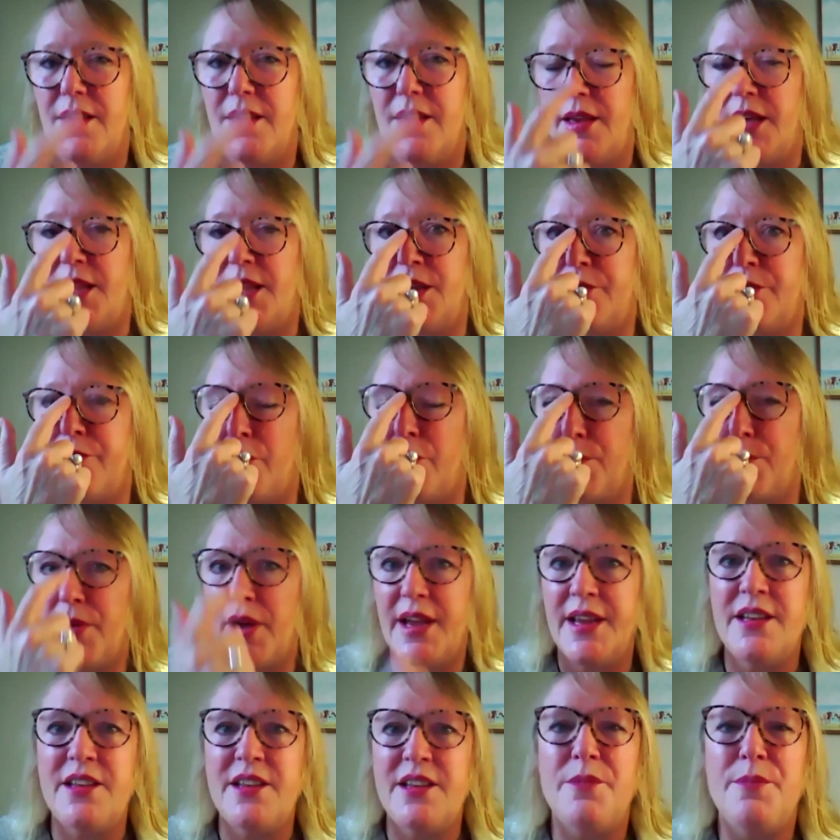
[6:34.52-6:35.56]
And it
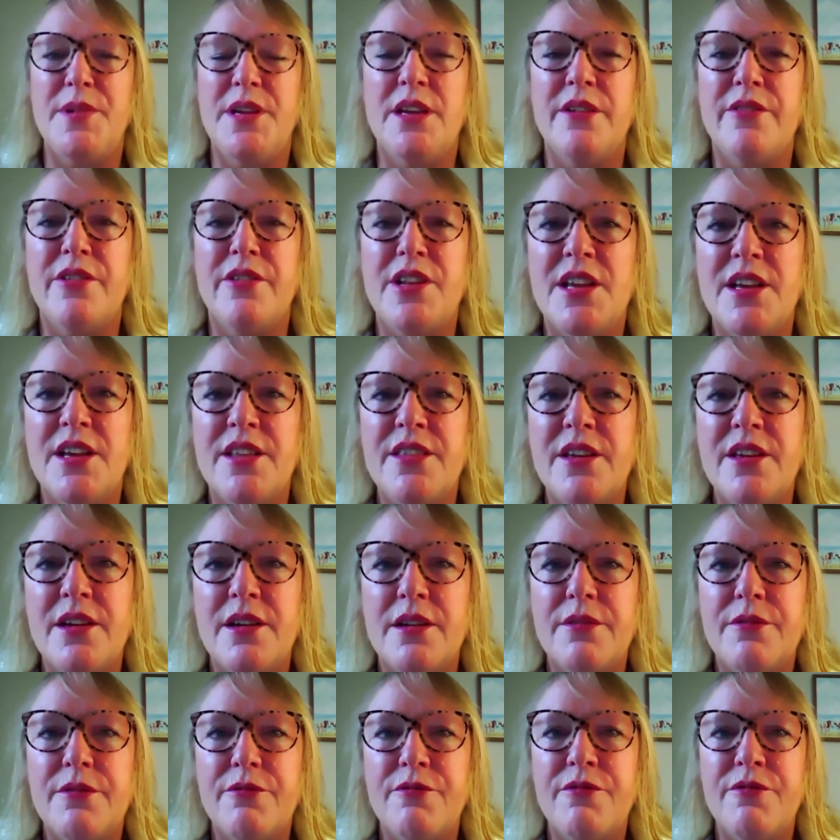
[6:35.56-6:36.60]
reminded me of
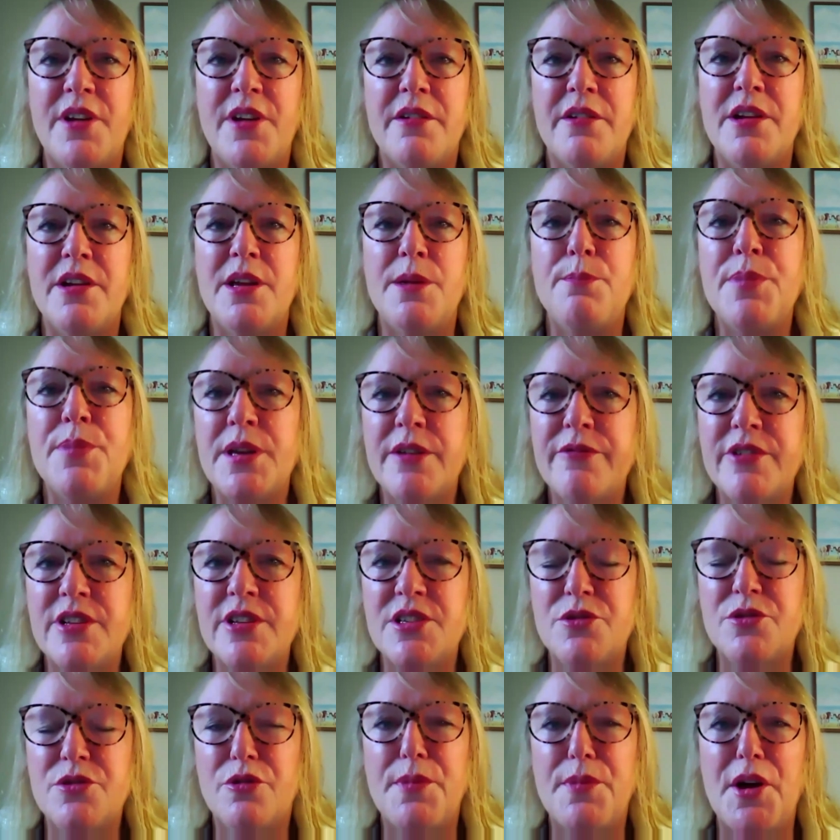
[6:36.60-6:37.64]
another very
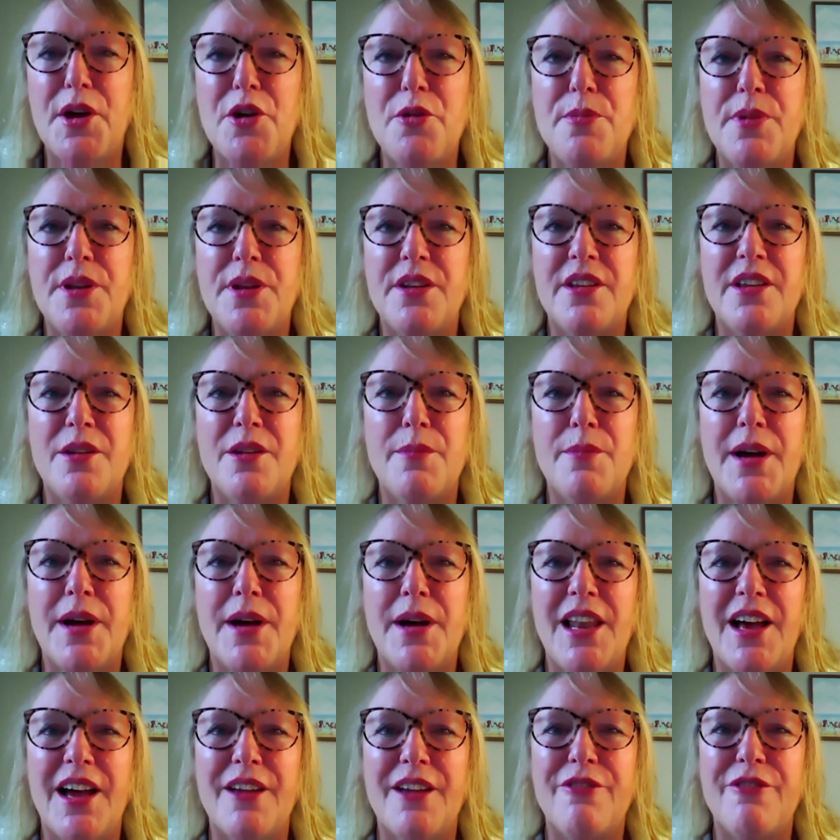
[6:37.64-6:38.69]
pivotal moment in my
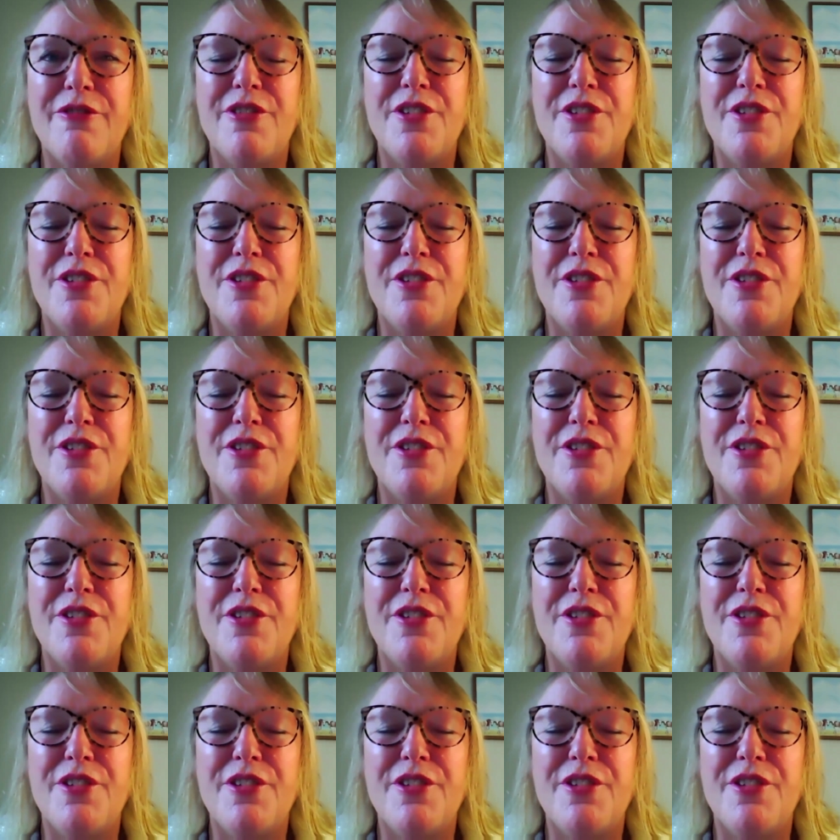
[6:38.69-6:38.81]
life.